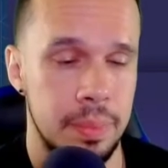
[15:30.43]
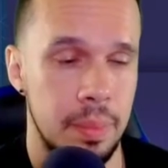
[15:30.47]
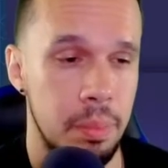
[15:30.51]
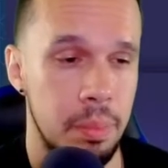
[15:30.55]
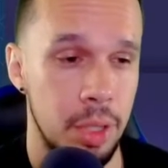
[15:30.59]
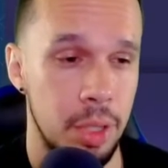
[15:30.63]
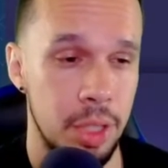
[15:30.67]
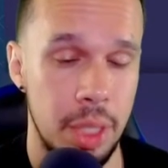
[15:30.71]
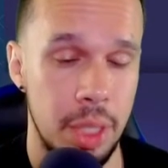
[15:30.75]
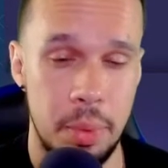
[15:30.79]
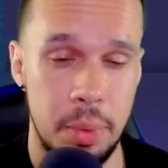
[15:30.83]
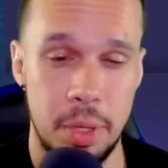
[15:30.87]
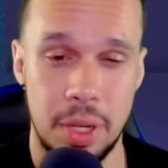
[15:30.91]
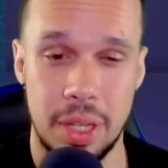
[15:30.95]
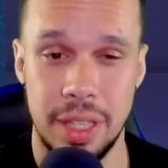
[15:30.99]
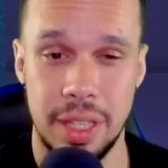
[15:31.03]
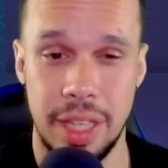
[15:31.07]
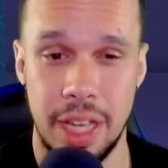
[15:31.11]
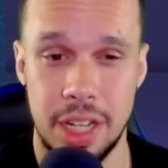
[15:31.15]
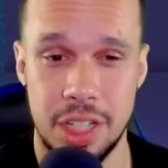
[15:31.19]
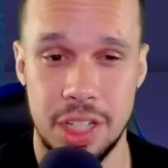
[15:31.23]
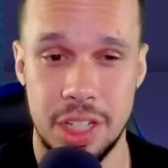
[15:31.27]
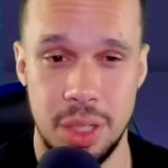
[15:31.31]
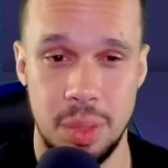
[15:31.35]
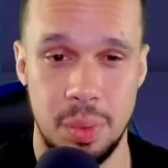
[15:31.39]
Build up your
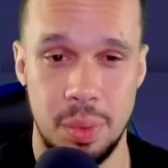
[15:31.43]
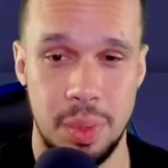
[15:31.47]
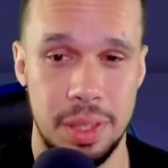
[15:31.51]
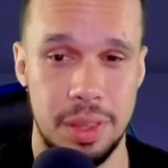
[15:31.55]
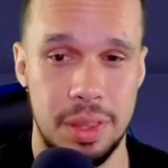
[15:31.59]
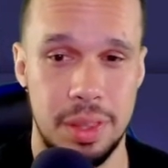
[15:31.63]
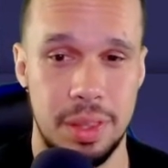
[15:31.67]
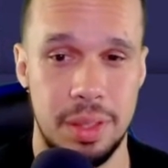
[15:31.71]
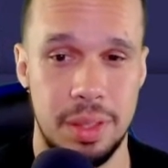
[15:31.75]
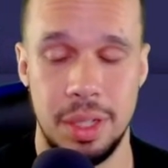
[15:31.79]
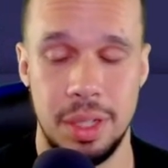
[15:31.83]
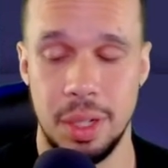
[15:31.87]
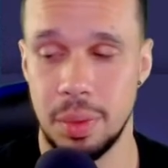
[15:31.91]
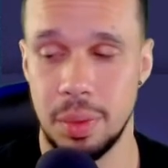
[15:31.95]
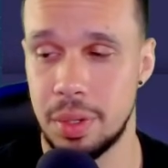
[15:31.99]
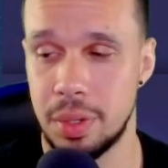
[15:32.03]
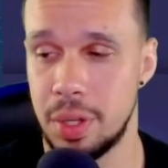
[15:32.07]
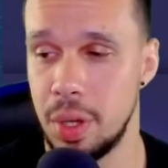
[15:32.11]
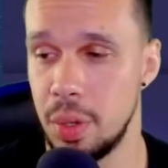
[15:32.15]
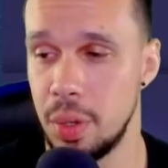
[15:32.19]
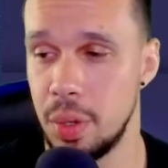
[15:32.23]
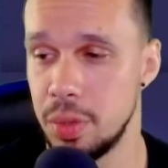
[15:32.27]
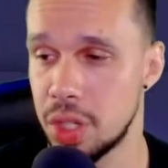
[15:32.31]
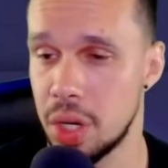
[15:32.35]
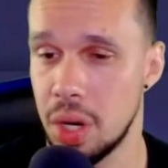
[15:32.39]
collection with,
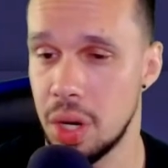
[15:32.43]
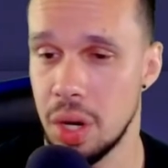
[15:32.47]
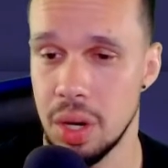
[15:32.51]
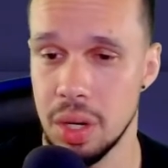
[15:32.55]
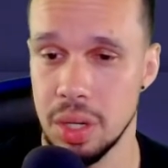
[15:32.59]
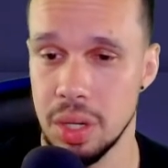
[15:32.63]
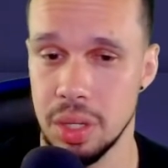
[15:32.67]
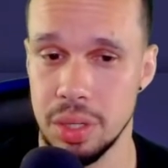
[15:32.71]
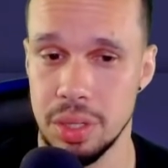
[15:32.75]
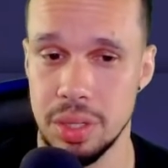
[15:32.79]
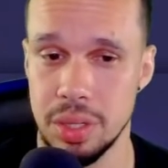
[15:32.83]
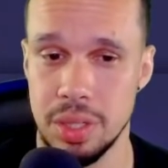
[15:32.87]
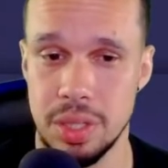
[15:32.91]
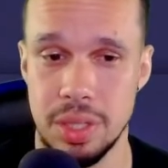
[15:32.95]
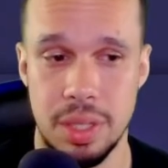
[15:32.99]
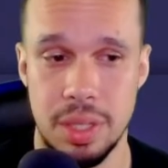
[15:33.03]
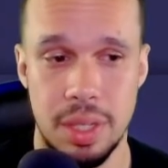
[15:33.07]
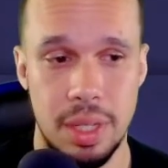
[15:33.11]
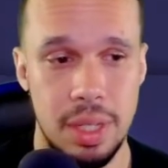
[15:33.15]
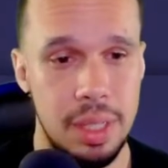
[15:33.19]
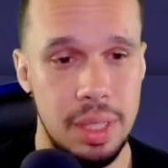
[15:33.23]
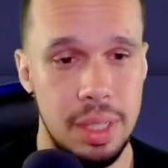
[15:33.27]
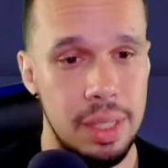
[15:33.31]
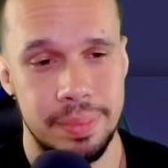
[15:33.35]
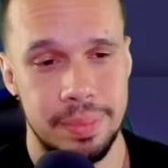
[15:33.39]
coach cards,
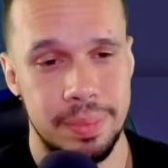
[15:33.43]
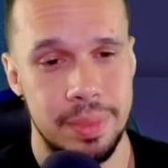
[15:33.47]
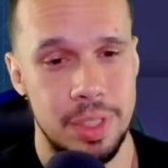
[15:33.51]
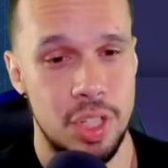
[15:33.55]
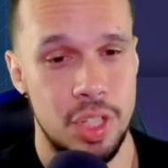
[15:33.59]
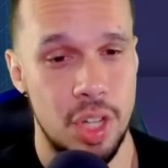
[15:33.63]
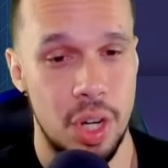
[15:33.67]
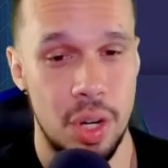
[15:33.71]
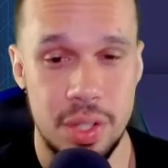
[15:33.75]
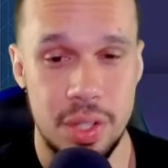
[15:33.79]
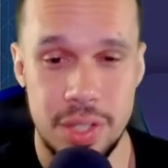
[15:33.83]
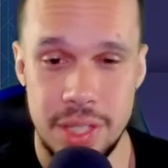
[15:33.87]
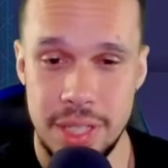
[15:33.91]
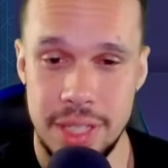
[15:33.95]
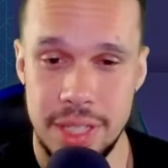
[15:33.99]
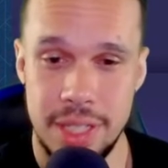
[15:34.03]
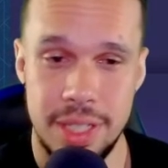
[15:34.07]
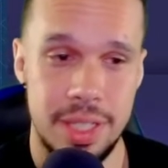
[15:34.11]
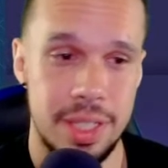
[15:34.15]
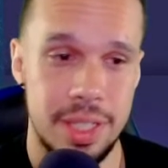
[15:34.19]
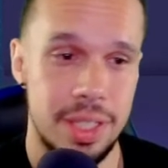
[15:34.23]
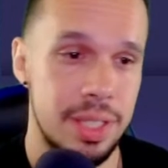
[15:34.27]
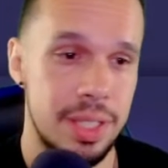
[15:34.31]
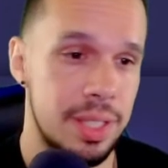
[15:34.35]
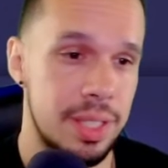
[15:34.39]

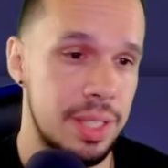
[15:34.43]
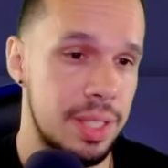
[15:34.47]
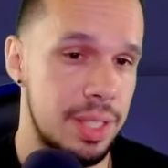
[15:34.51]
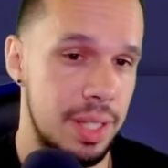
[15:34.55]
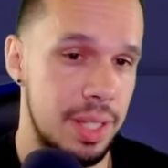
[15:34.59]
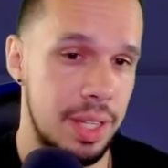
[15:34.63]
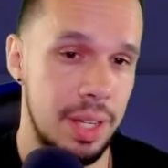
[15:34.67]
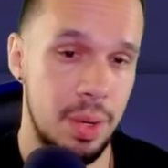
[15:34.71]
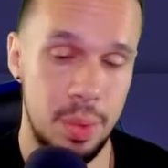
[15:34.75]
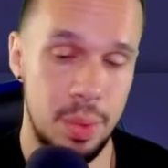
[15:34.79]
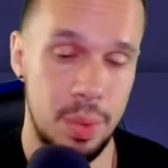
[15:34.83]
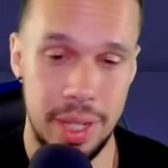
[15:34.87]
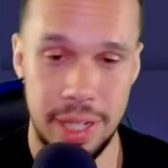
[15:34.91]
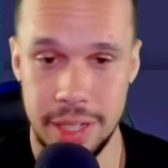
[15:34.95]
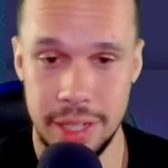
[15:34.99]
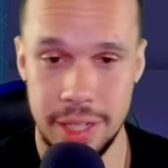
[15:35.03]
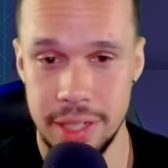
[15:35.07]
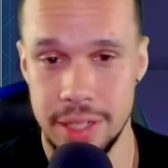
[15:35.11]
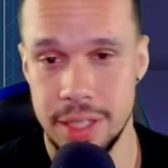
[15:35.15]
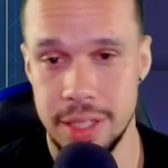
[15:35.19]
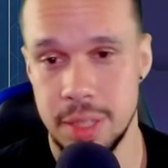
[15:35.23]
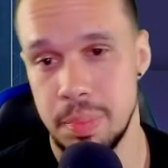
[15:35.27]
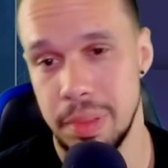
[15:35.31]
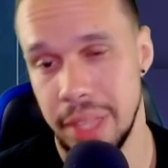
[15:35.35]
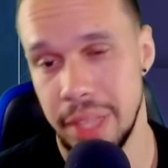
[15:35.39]
jerseys,
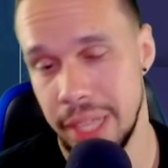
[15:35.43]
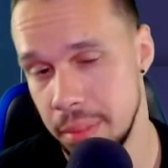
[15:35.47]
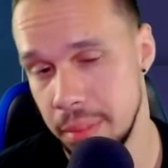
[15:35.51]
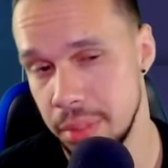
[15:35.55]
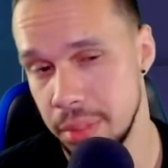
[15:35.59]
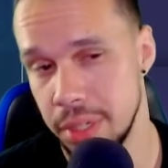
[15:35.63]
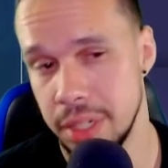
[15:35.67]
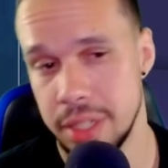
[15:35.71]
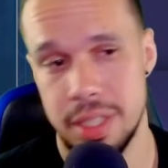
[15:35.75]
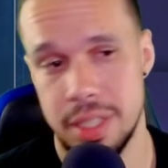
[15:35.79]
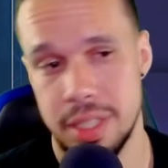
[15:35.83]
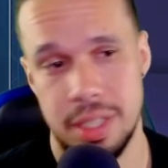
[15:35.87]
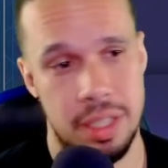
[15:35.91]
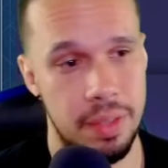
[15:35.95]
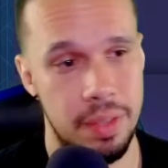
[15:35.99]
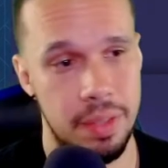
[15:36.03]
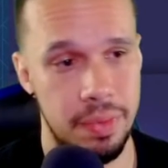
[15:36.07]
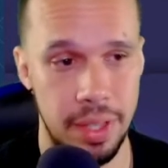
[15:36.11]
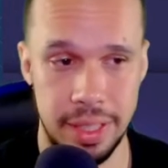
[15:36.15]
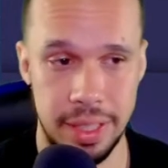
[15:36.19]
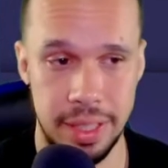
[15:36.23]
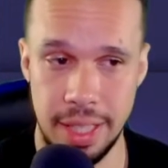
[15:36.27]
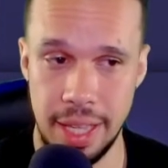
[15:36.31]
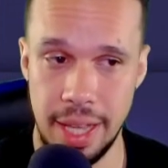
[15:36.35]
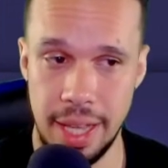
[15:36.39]
arenas, playbooks, stuff
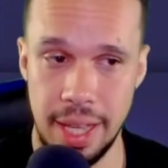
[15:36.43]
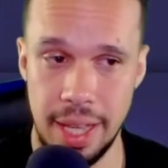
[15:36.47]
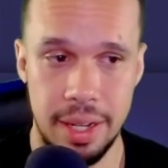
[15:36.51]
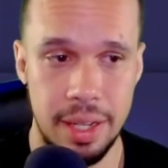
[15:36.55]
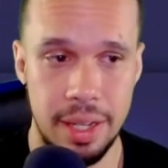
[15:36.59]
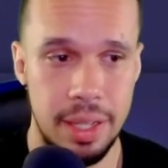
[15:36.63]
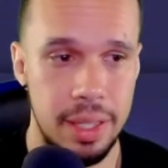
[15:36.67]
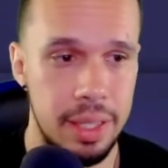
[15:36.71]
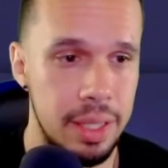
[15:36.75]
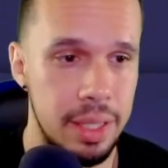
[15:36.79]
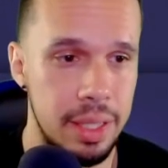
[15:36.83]
like that.